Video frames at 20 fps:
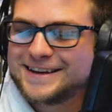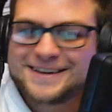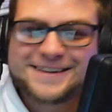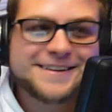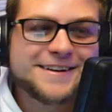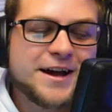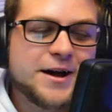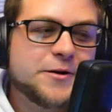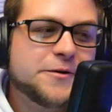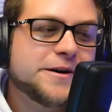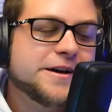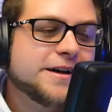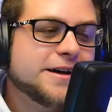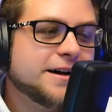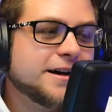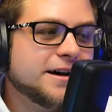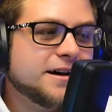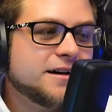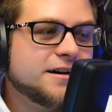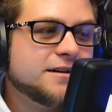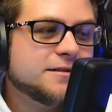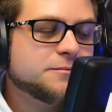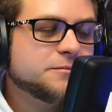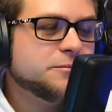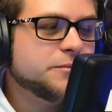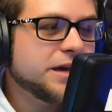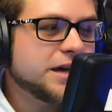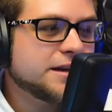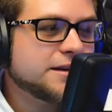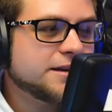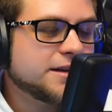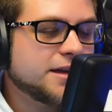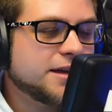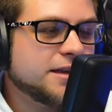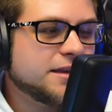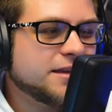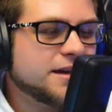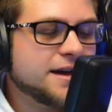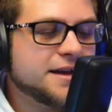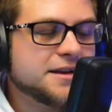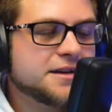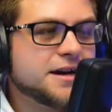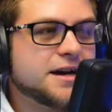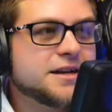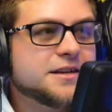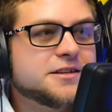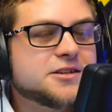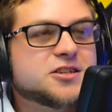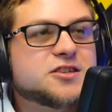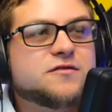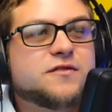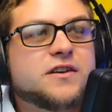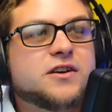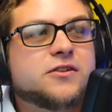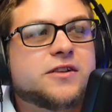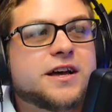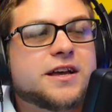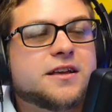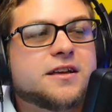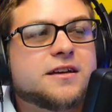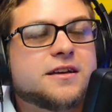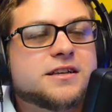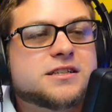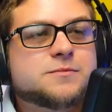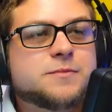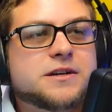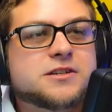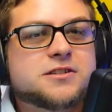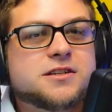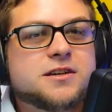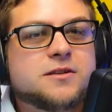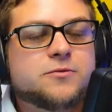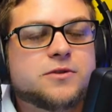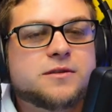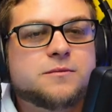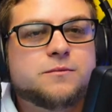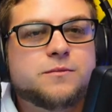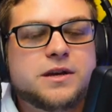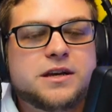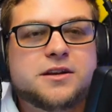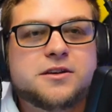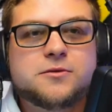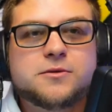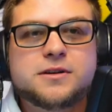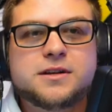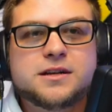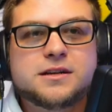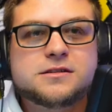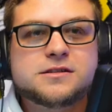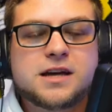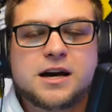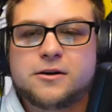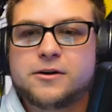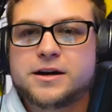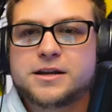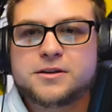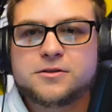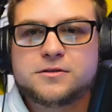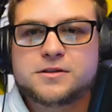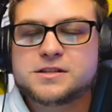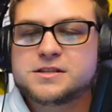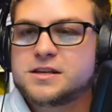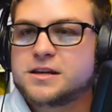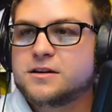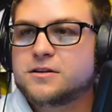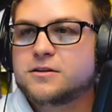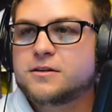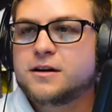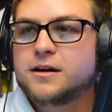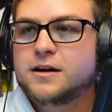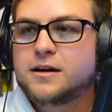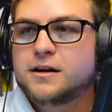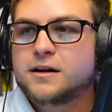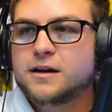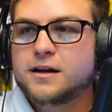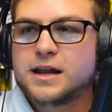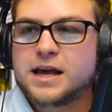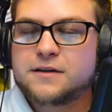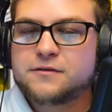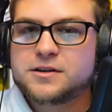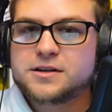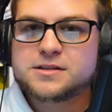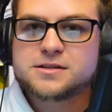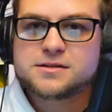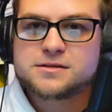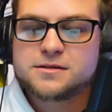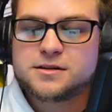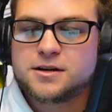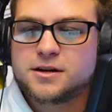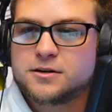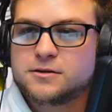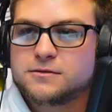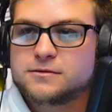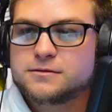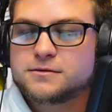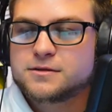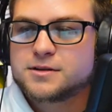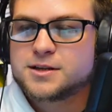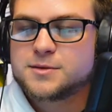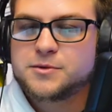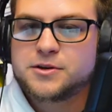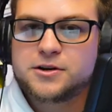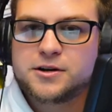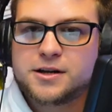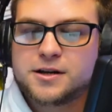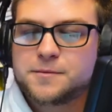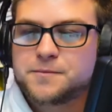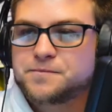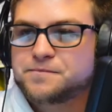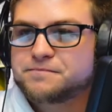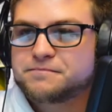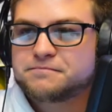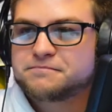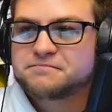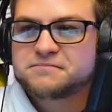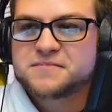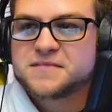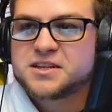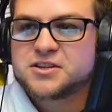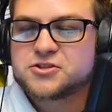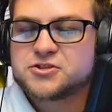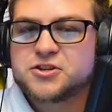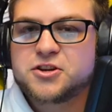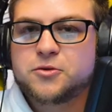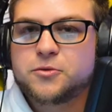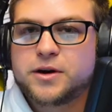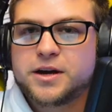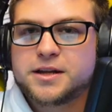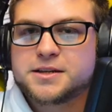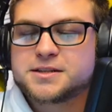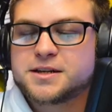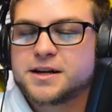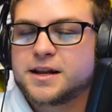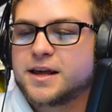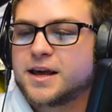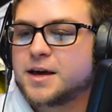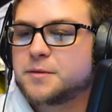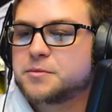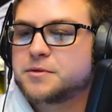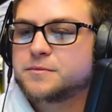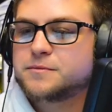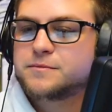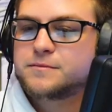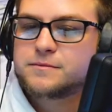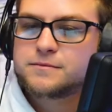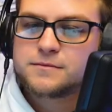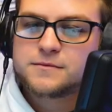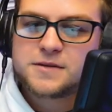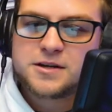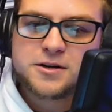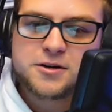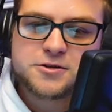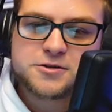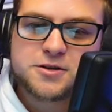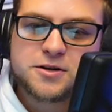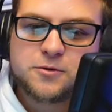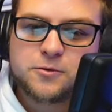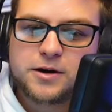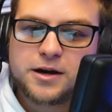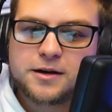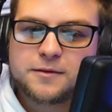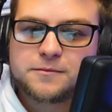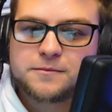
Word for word: no, uh, man, I, I just feel like, especially with me doing this, how I do this here and having this, you know, community, there's no way it's going to happen. There's no way.